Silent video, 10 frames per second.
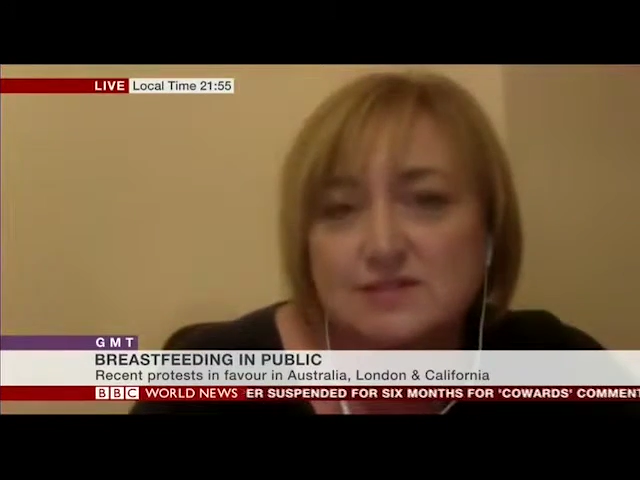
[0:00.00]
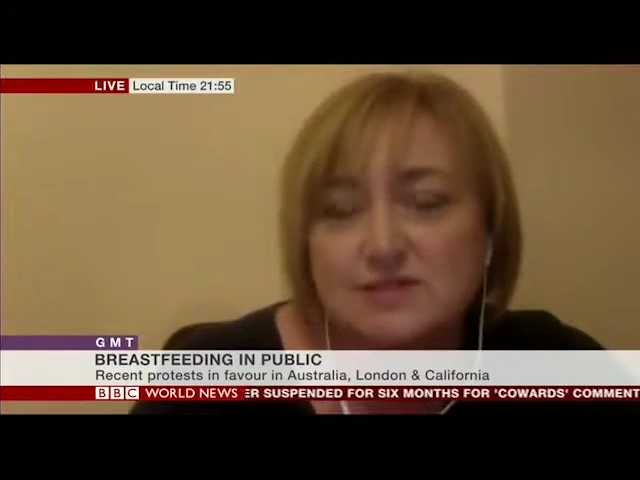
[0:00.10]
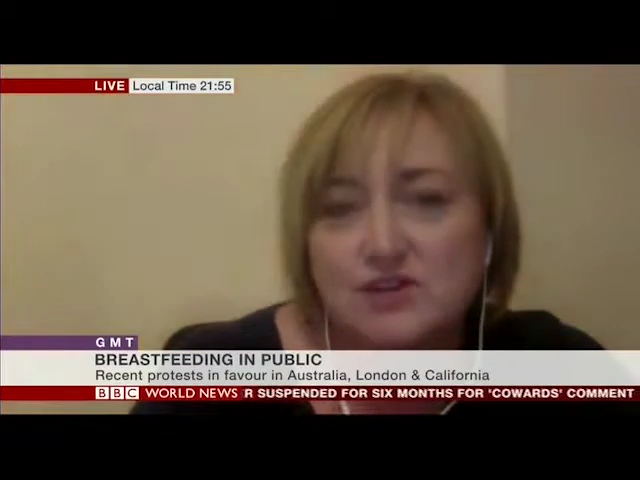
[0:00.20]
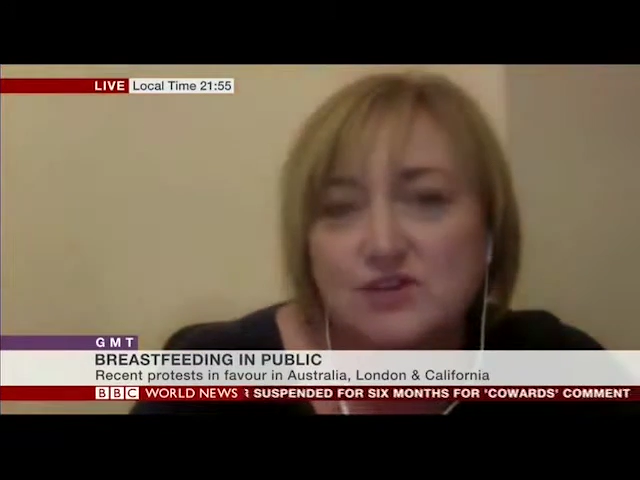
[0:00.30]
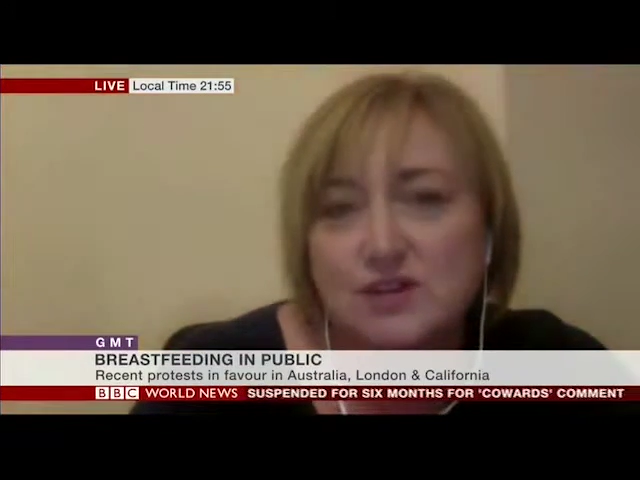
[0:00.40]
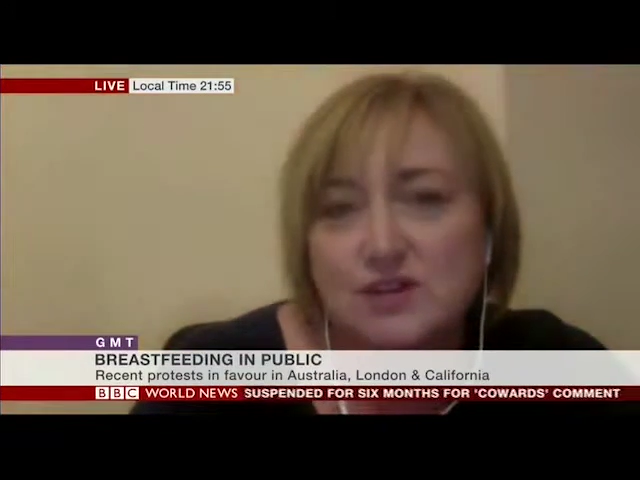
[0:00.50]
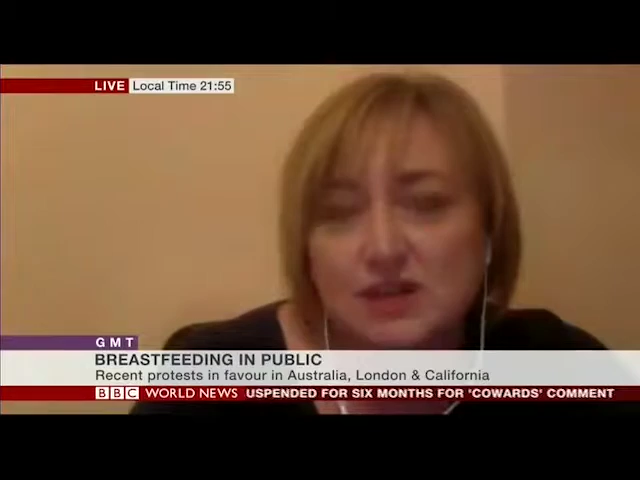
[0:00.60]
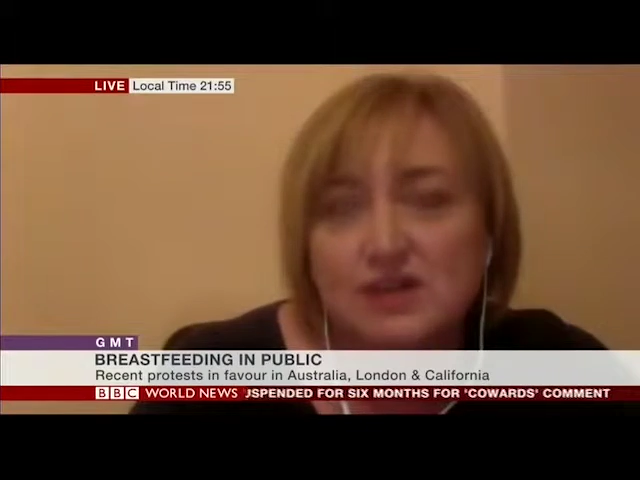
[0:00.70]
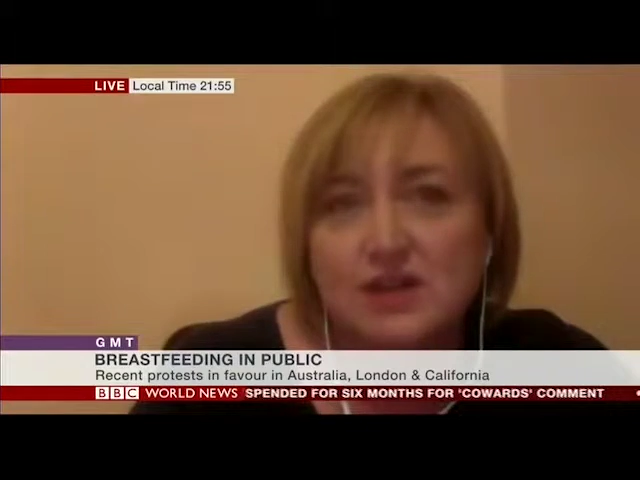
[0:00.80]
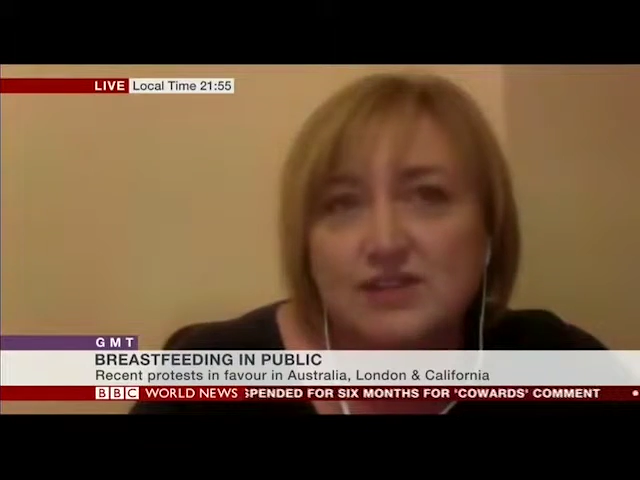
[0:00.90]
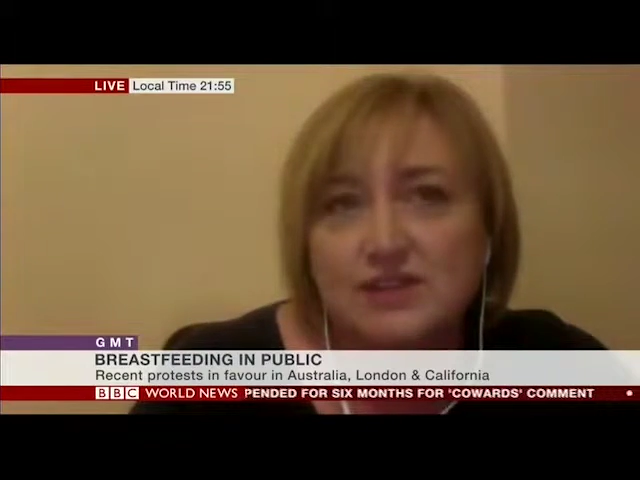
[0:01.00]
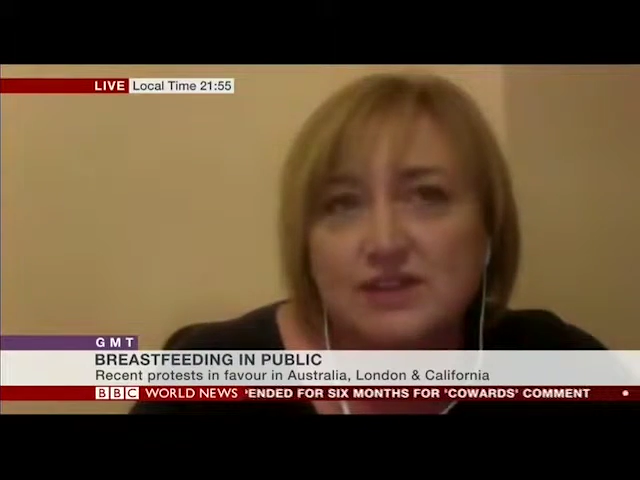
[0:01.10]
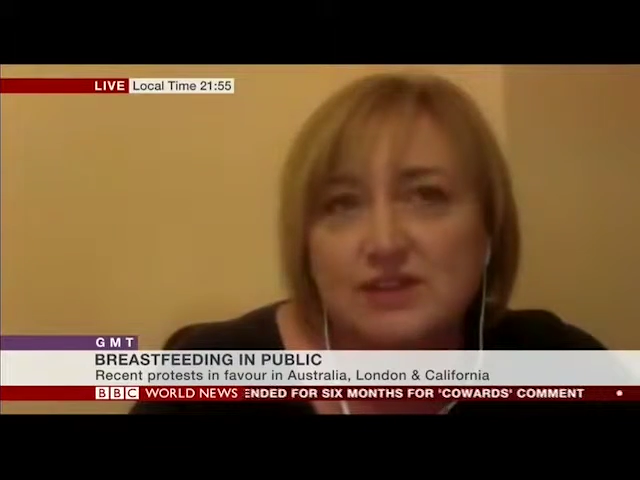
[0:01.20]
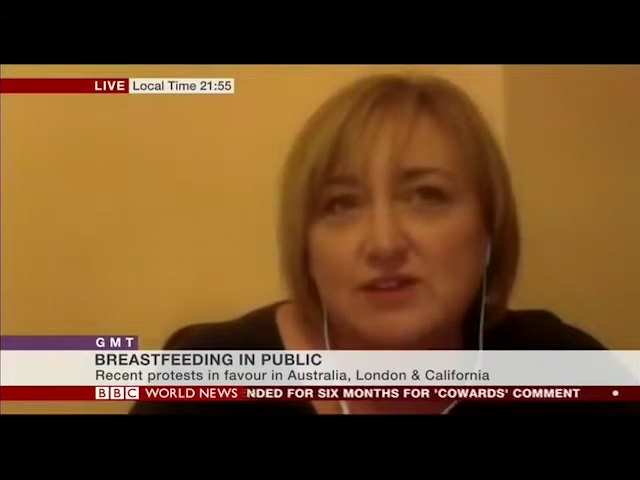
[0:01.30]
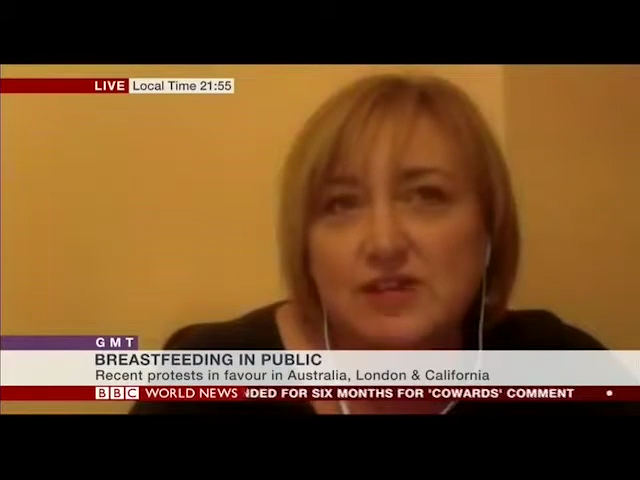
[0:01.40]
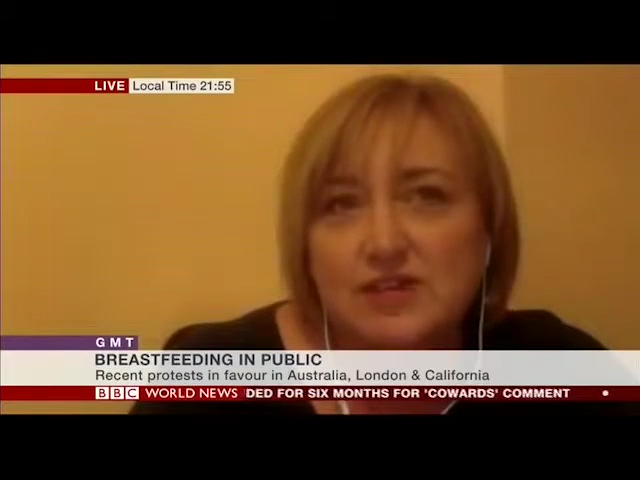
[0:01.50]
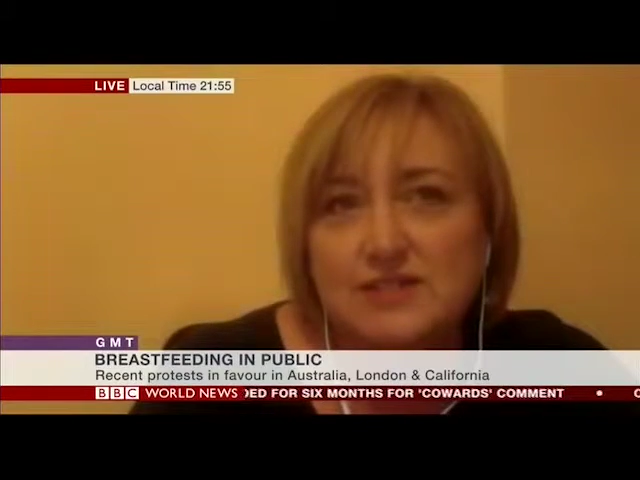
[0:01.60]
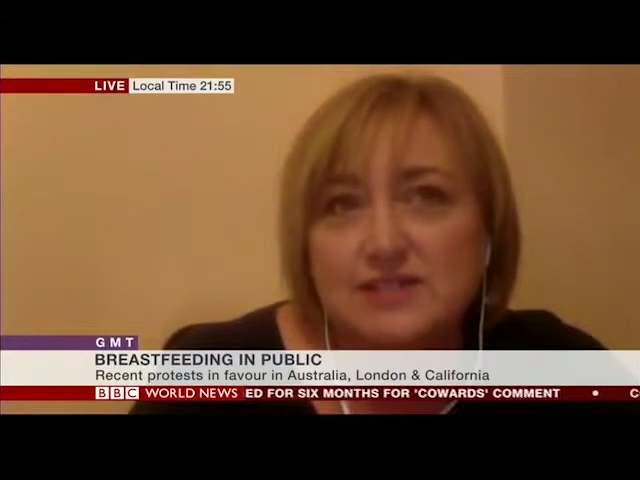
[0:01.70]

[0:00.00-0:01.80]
So I think there are